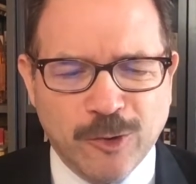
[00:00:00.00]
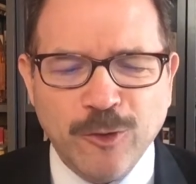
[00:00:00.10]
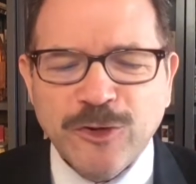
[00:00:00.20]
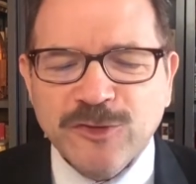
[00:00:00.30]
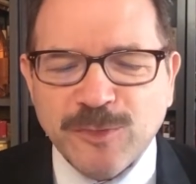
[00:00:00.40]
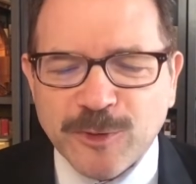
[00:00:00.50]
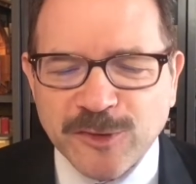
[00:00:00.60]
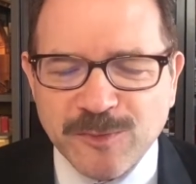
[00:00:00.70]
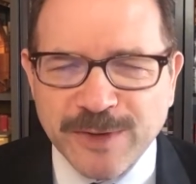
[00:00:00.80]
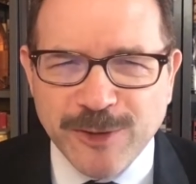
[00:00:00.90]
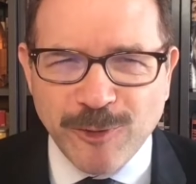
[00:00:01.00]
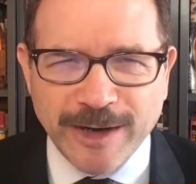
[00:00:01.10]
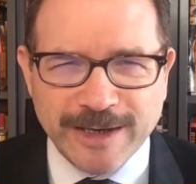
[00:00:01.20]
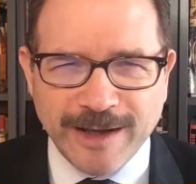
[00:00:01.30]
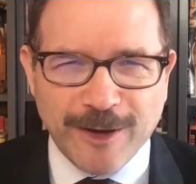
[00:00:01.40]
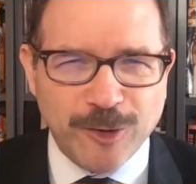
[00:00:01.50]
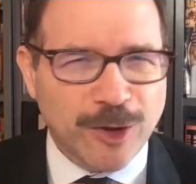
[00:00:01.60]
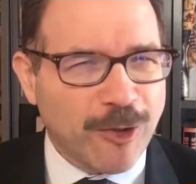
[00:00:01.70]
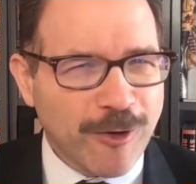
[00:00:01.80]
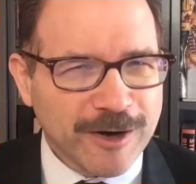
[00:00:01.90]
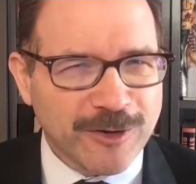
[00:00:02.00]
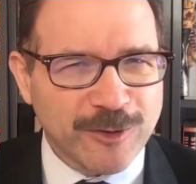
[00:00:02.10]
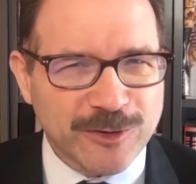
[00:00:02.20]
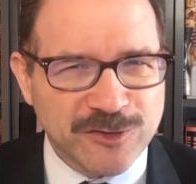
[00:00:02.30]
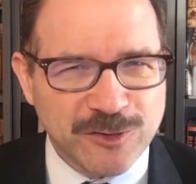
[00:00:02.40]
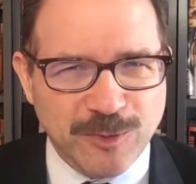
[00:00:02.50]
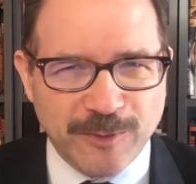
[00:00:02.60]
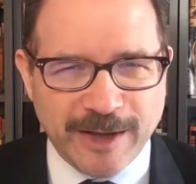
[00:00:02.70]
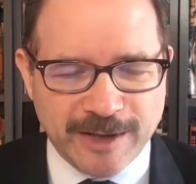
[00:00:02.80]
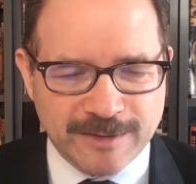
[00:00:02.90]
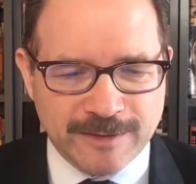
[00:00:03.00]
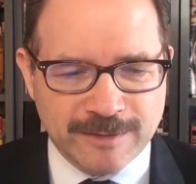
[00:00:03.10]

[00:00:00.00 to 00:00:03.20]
Who are you supposed to be right now, Clark or Superman?